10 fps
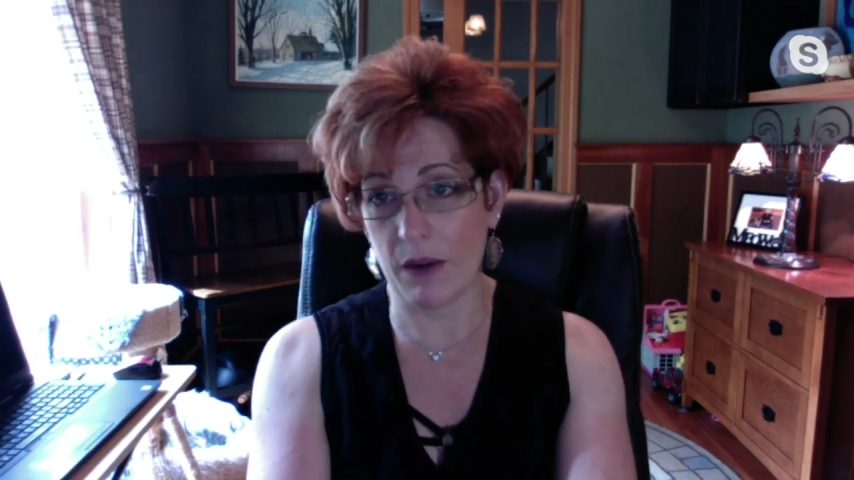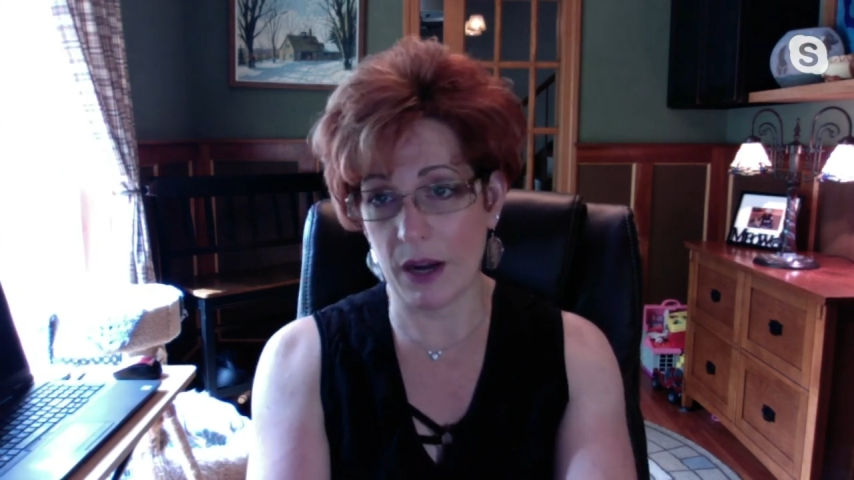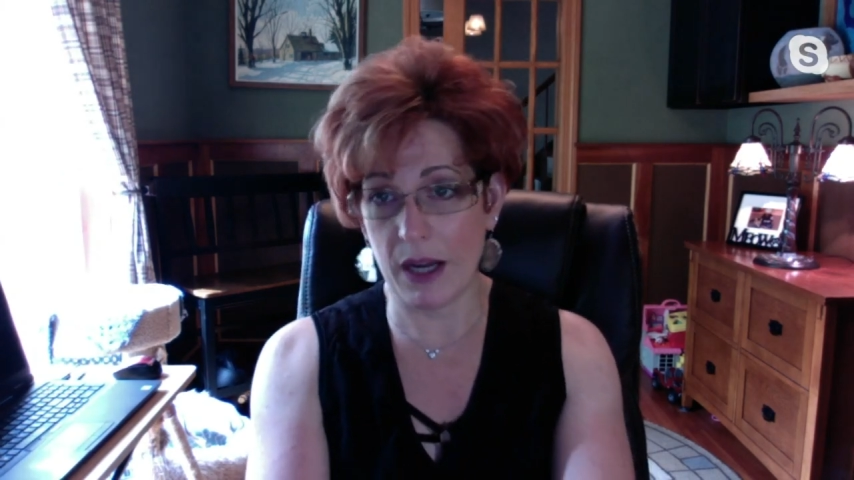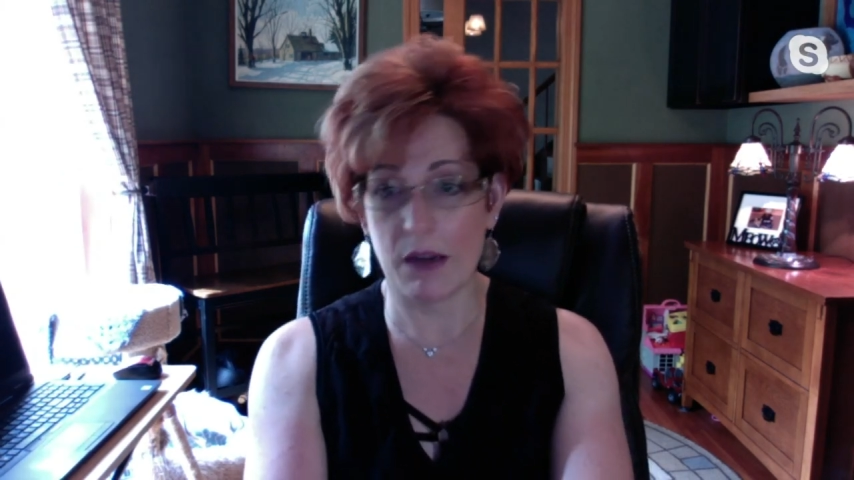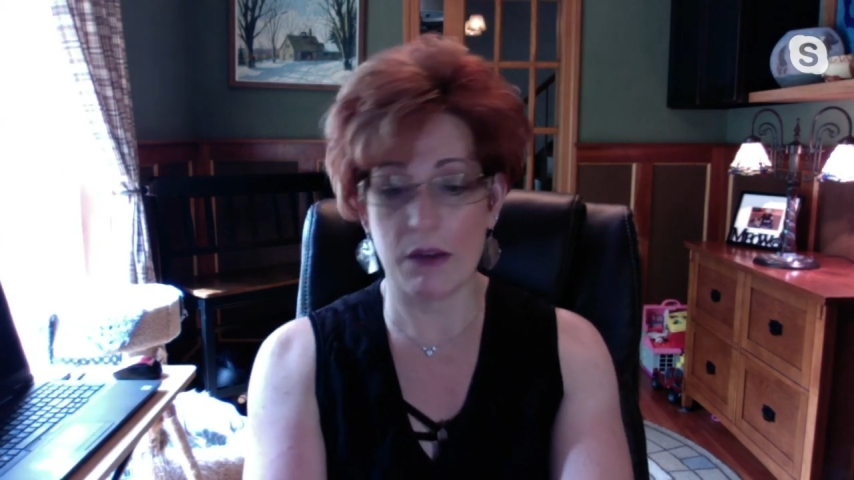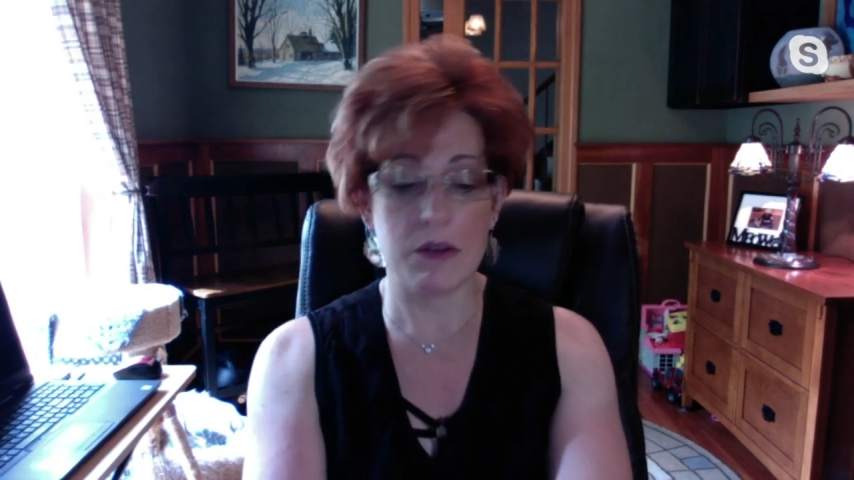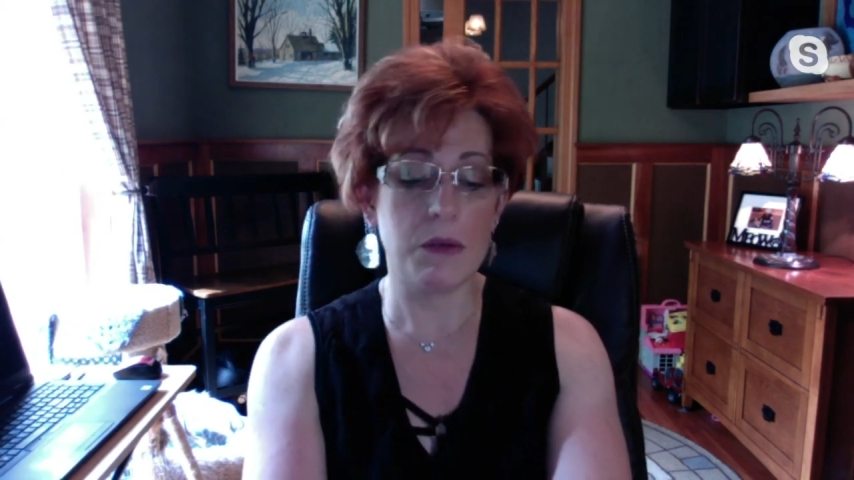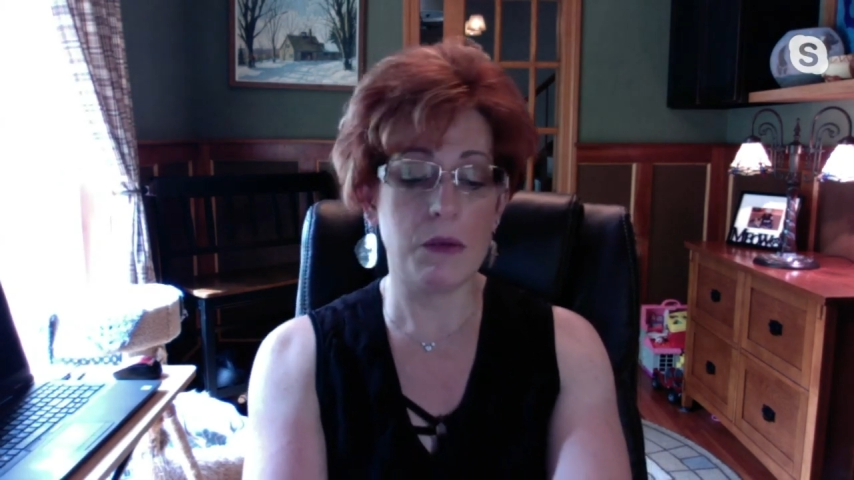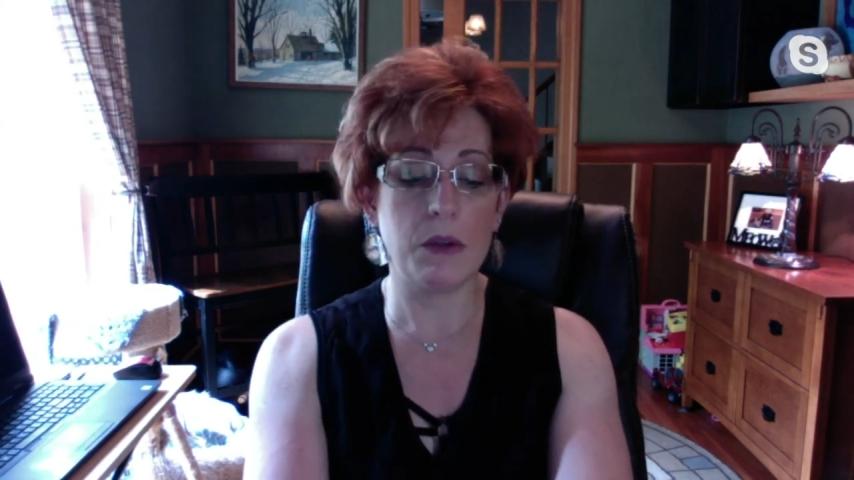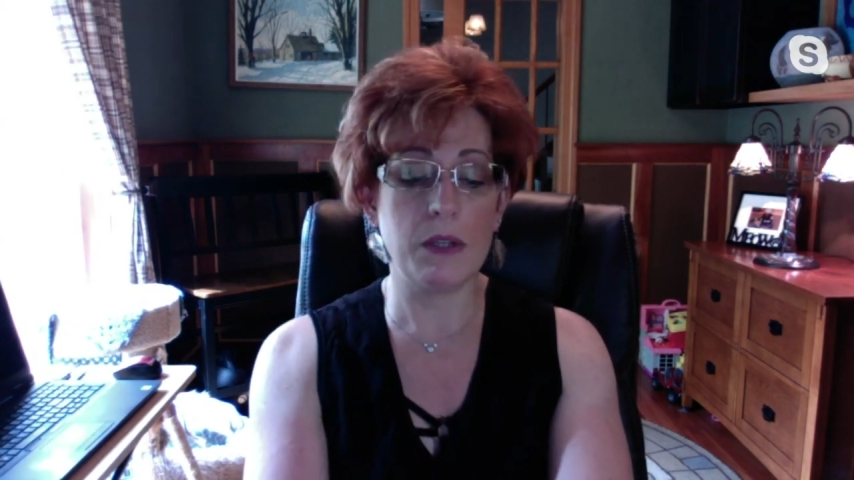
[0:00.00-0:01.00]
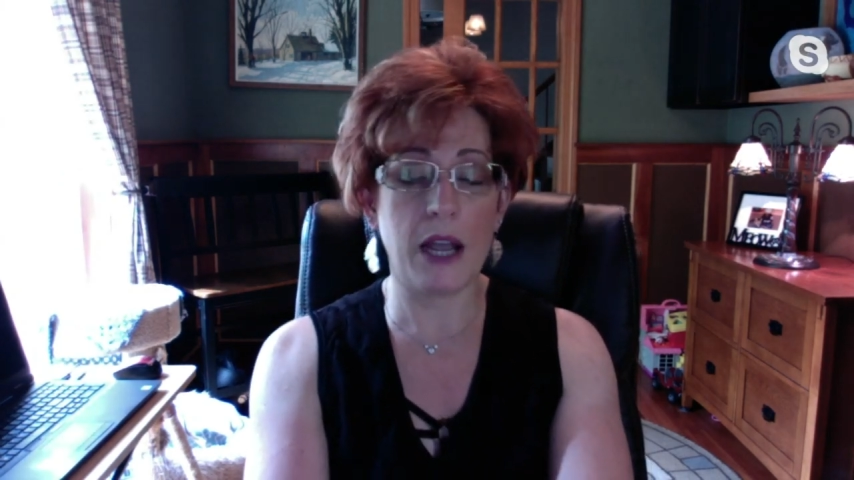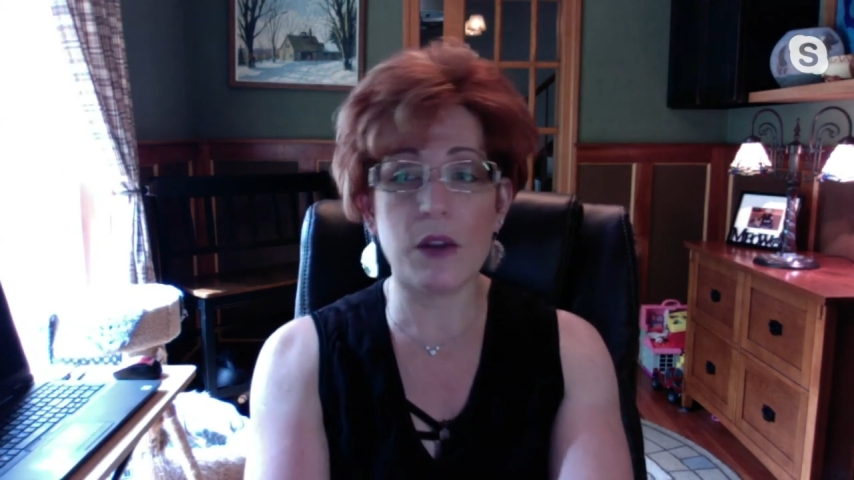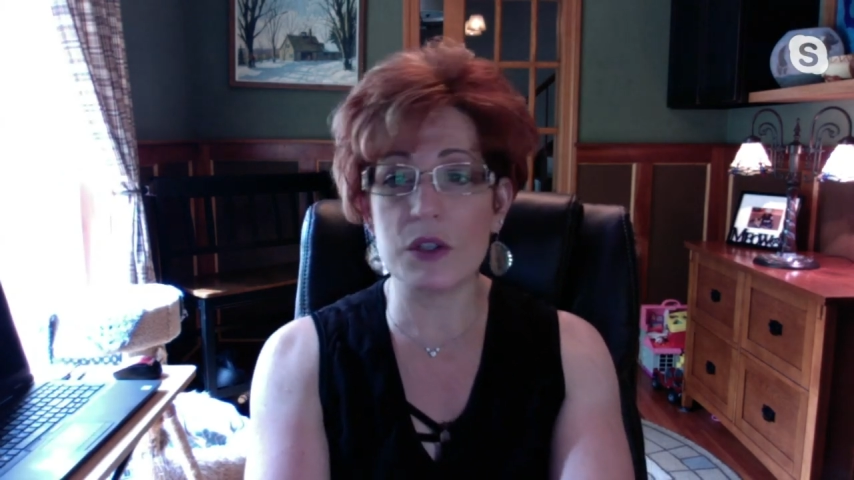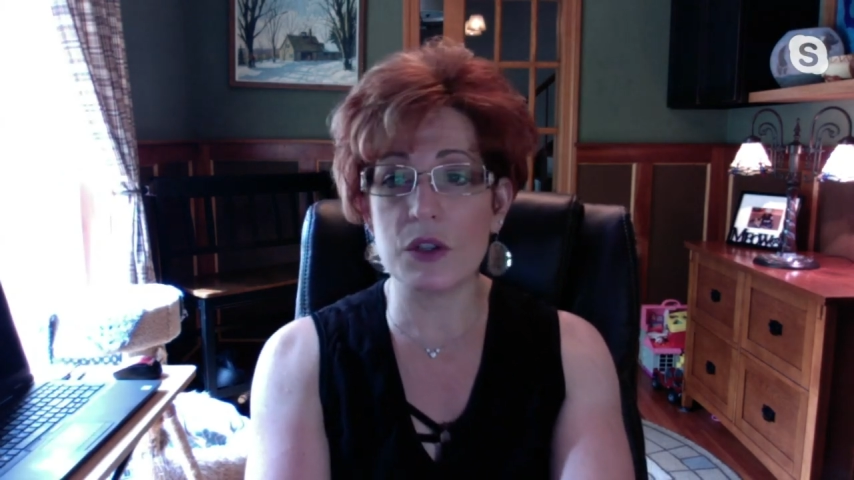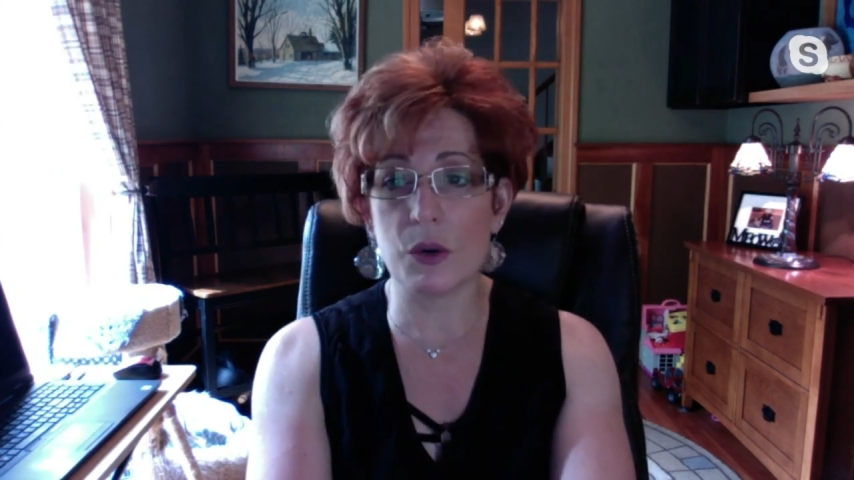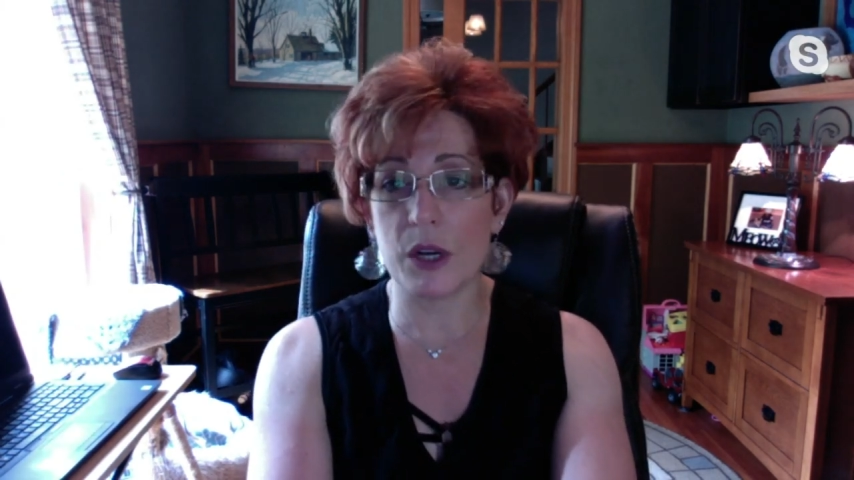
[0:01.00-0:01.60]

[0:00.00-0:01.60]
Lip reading: right? Well, now there's no